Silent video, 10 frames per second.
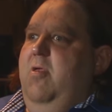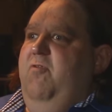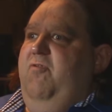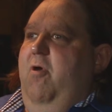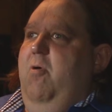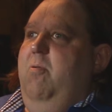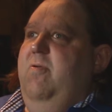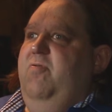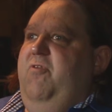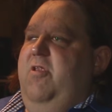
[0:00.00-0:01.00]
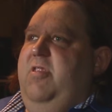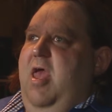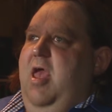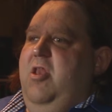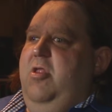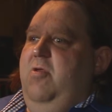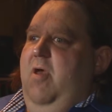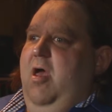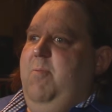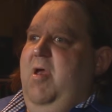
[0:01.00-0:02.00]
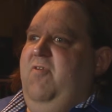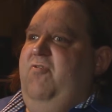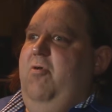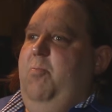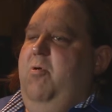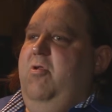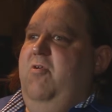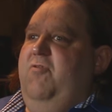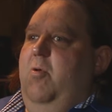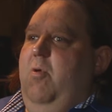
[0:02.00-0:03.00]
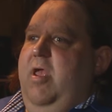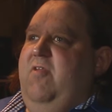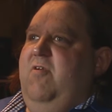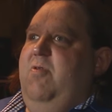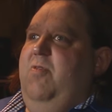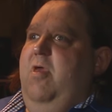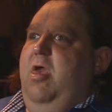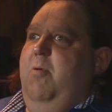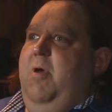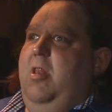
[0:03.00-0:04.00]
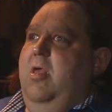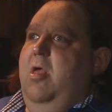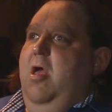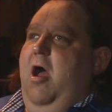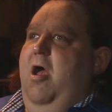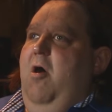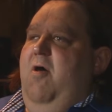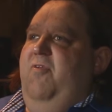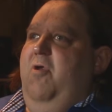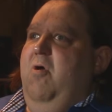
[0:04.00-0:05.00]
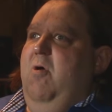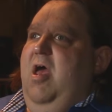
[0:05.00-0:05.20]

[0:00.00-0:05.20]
So today I do that. I mean, I still produce and arrange everything, but I also